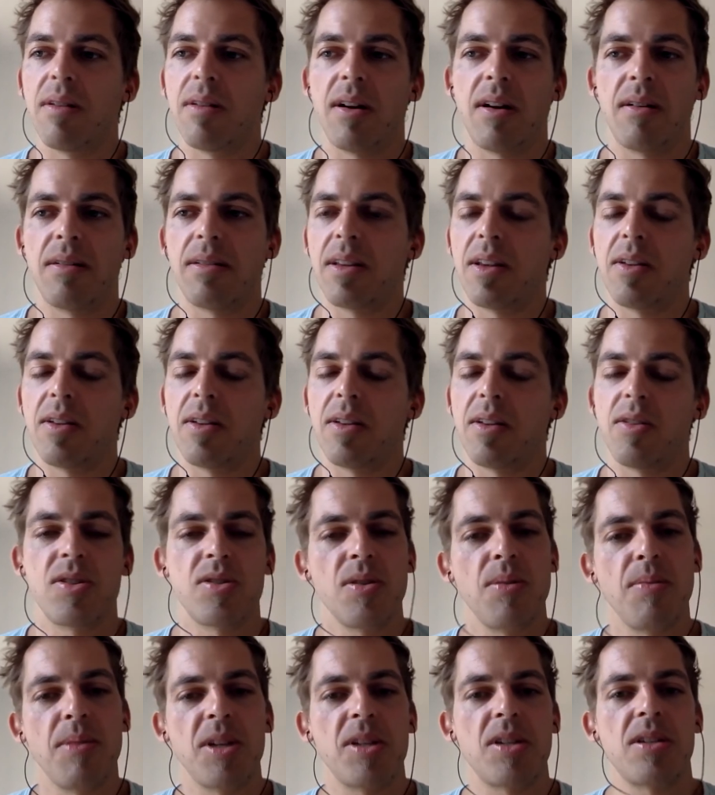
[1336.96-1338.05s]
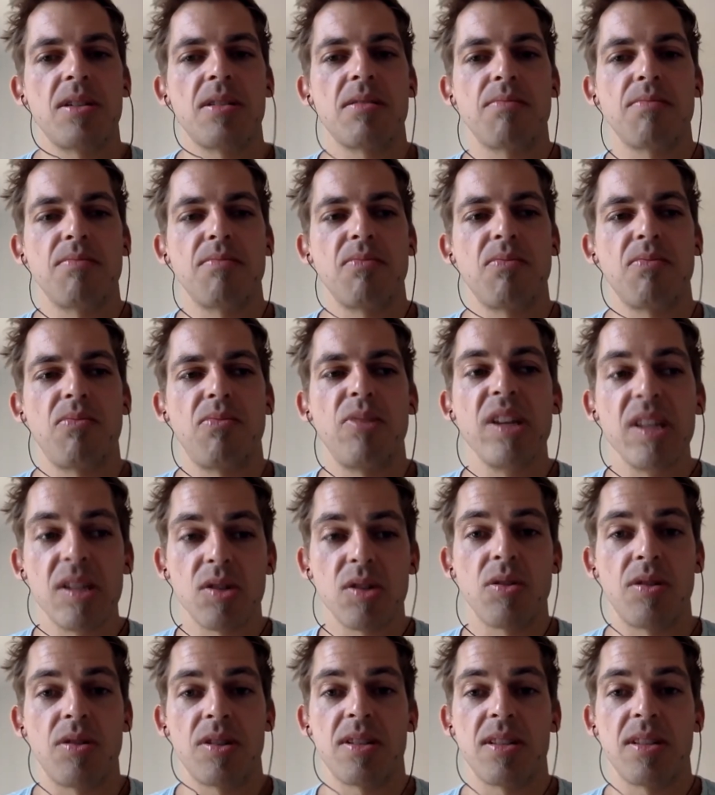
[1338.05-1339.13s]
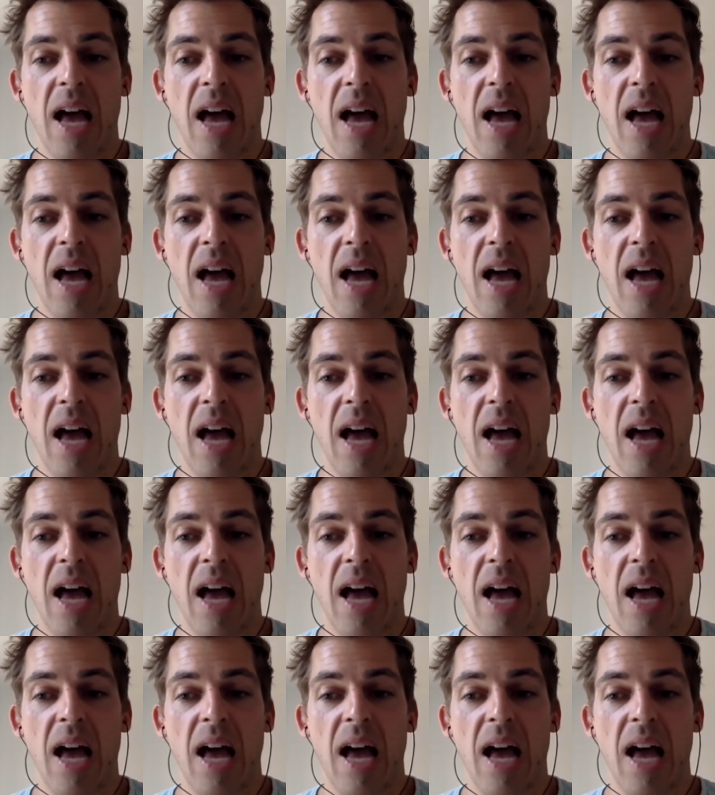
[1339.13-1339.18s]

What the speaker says: there's so much resource